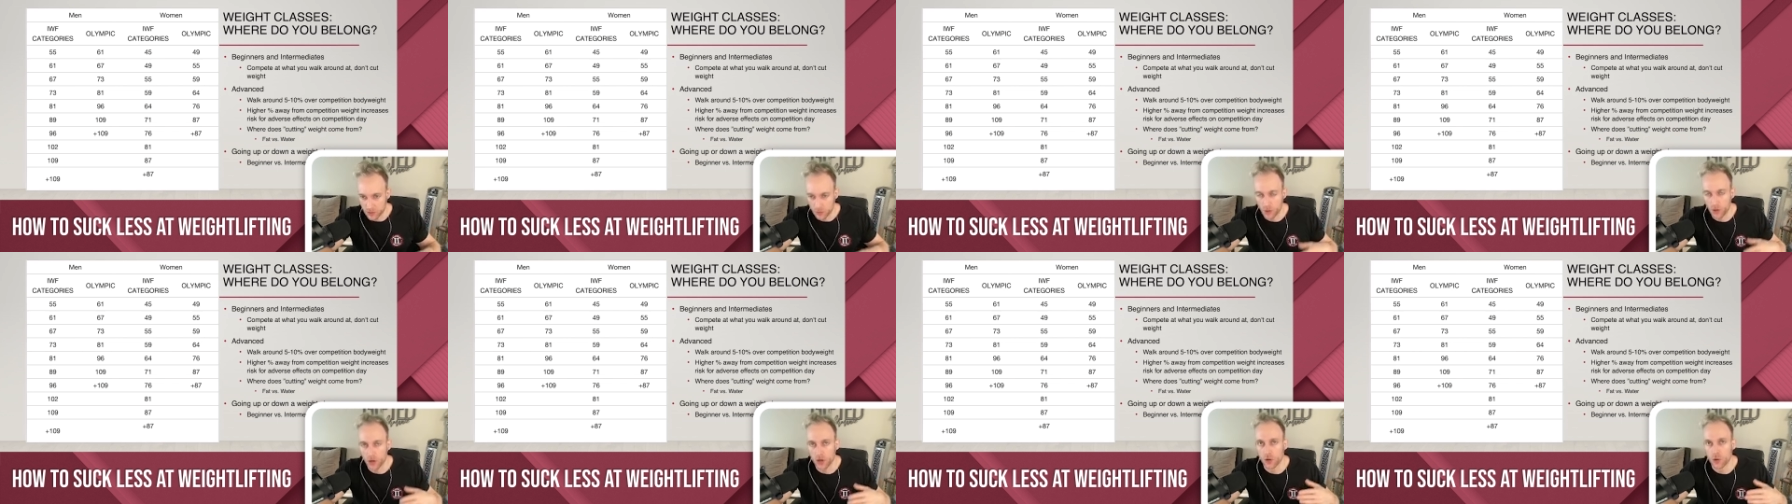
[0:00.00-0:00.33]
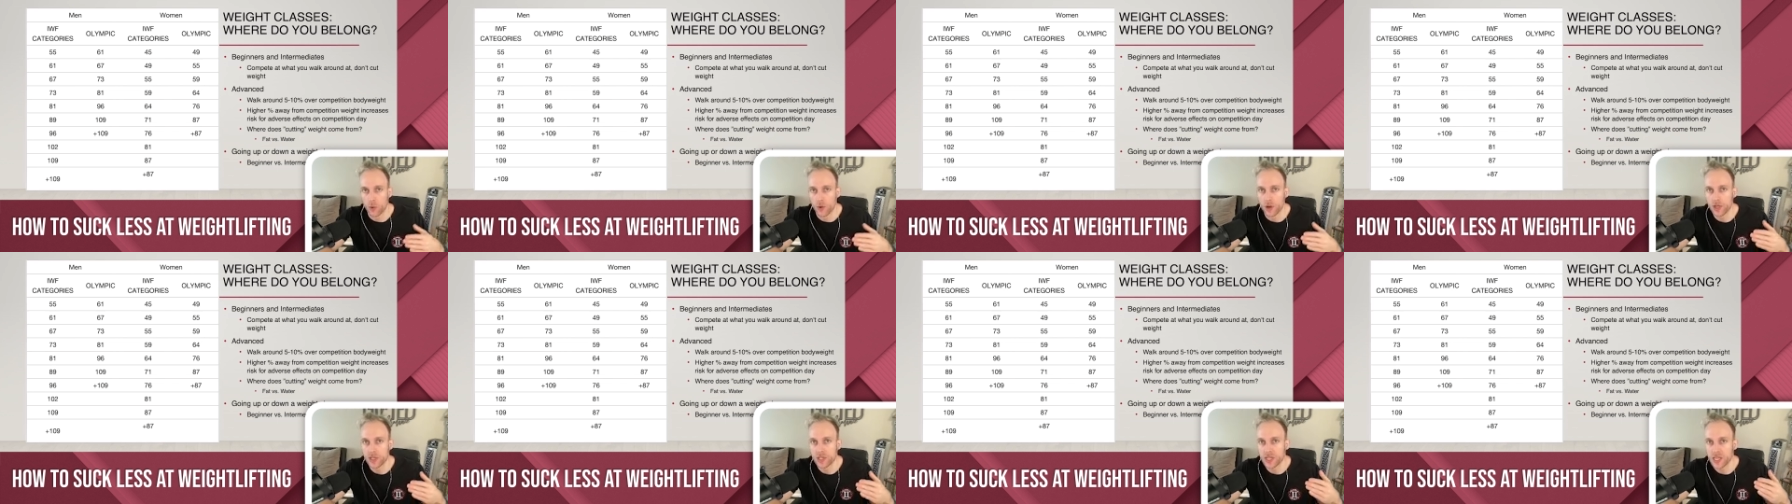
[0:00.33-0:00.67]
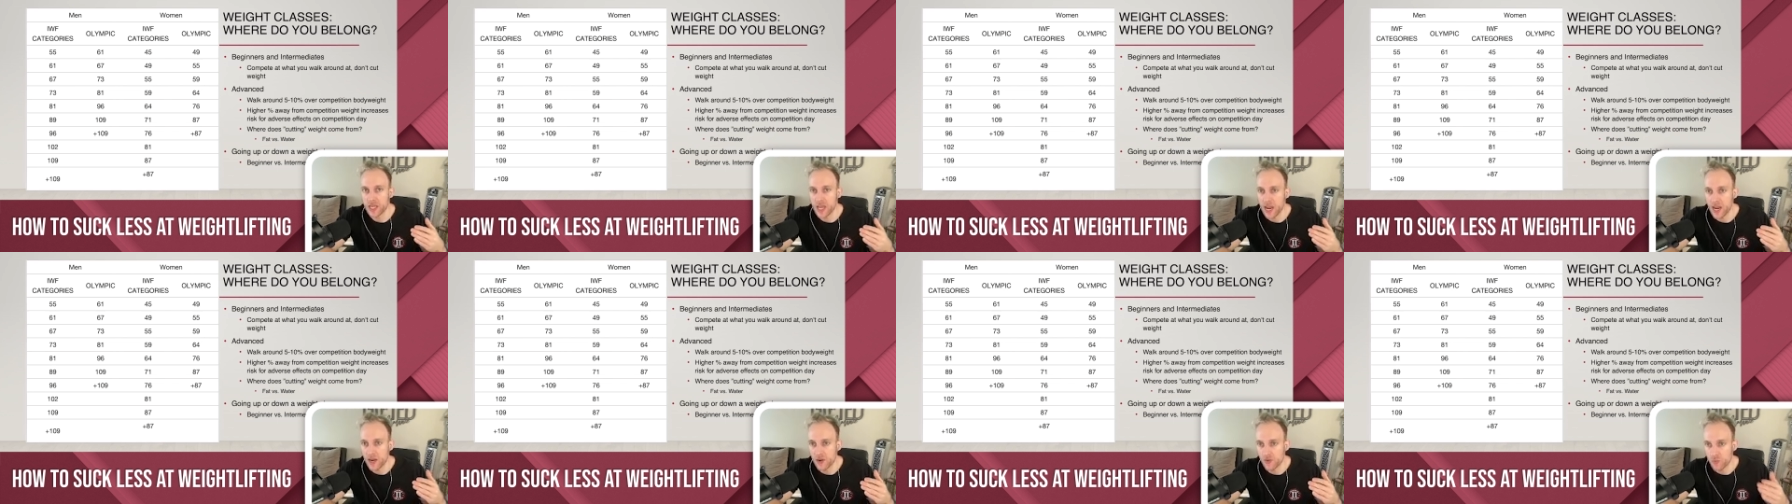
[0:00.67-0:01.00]
You are going to
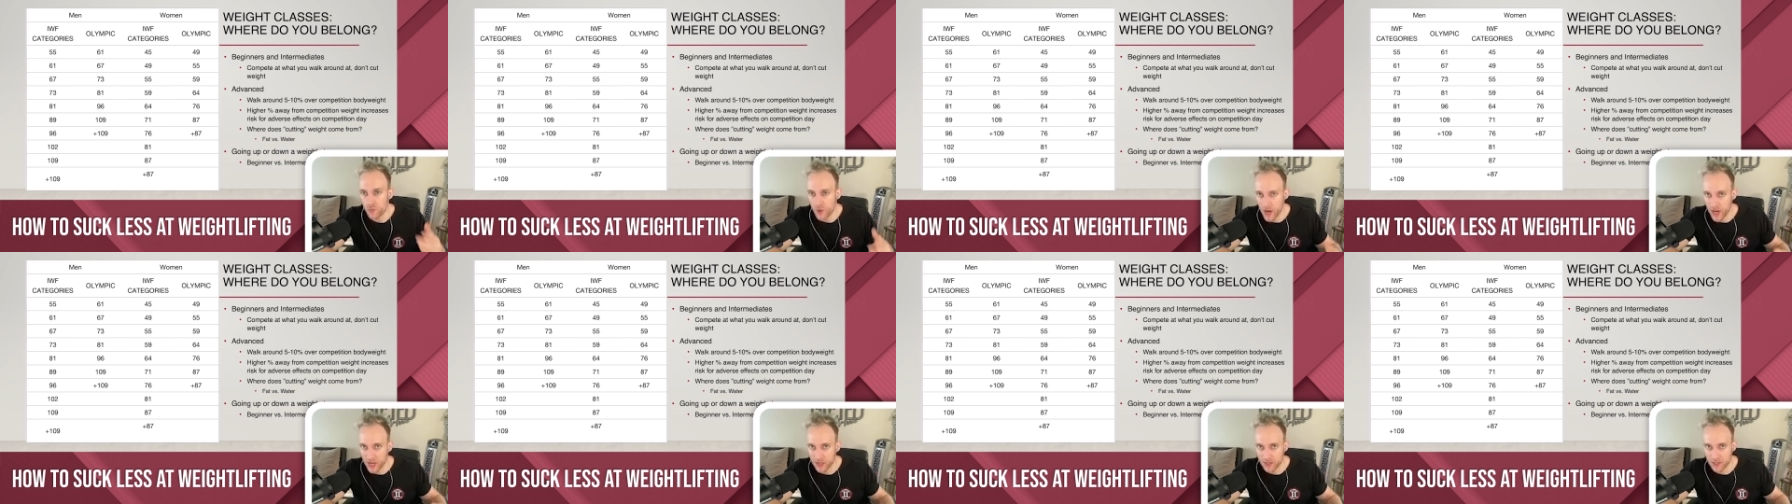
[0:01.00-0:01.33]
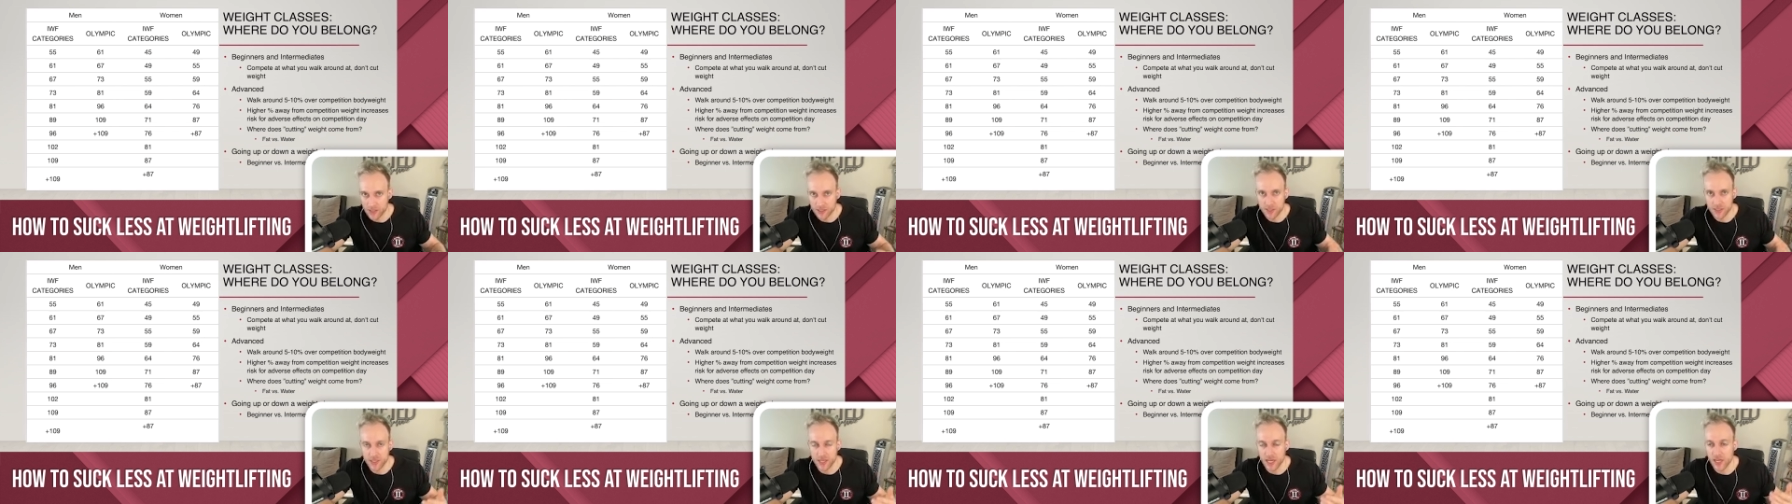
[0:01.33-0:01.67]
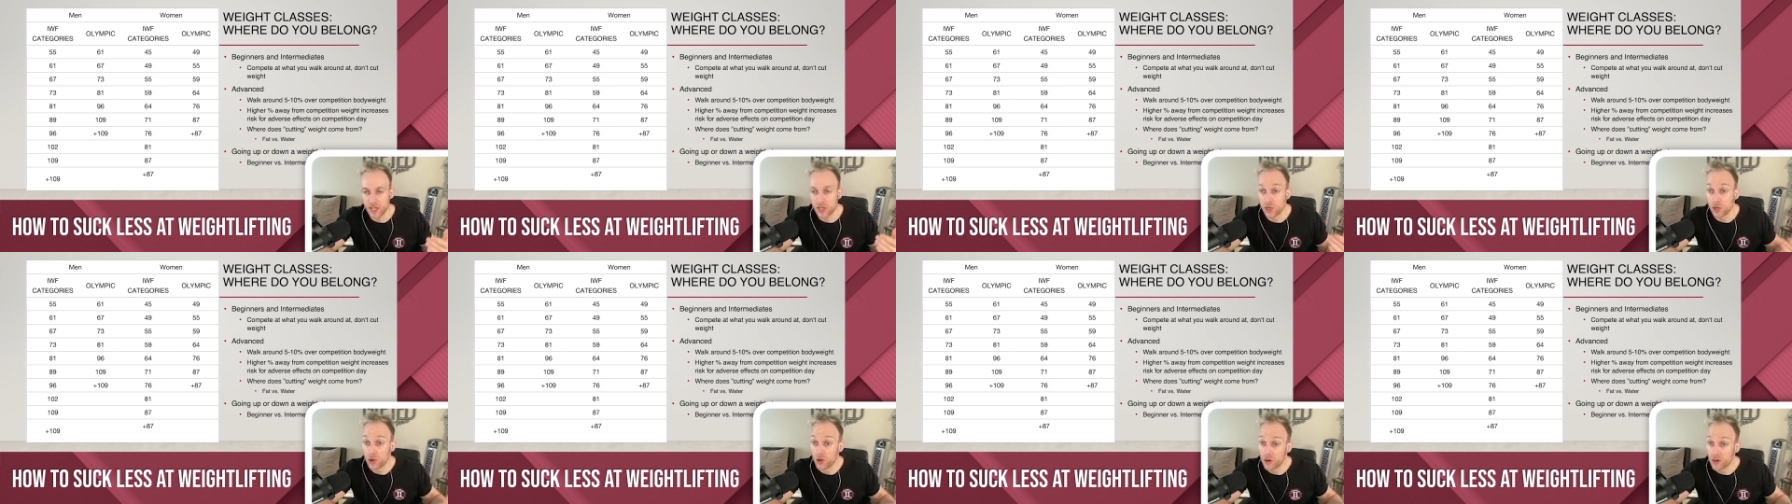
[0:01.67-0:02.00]
gain weight. This is a
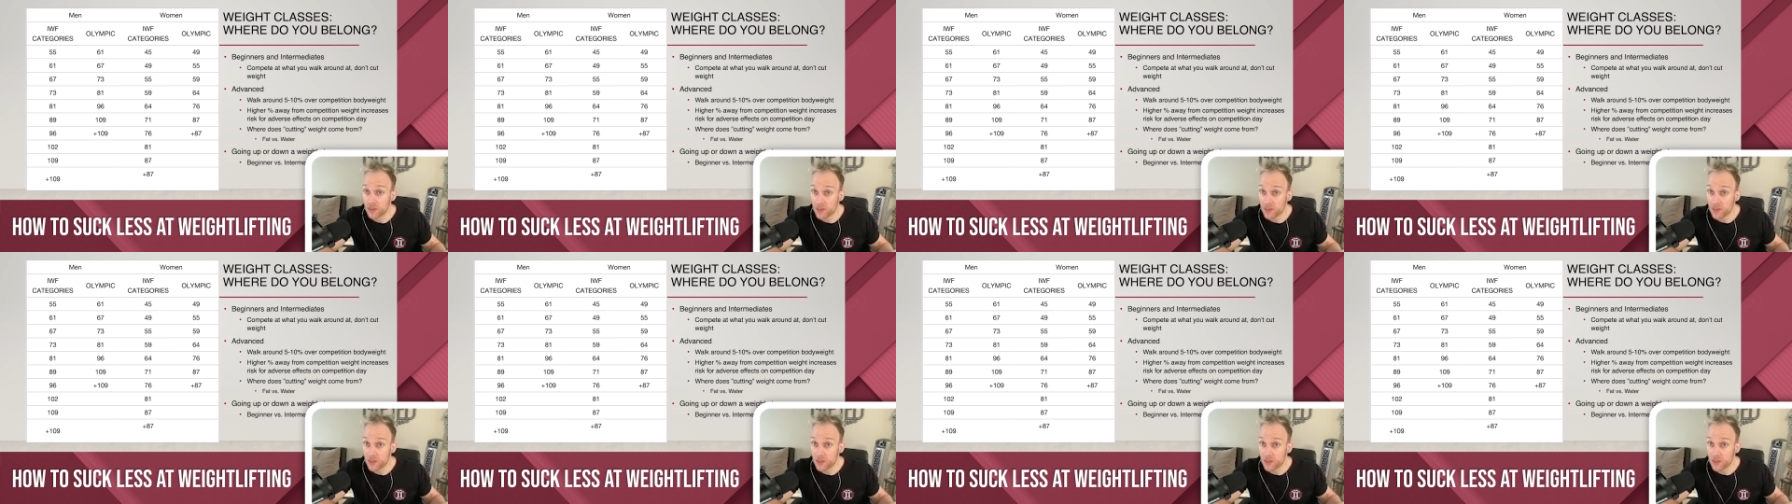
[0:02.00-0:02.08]
good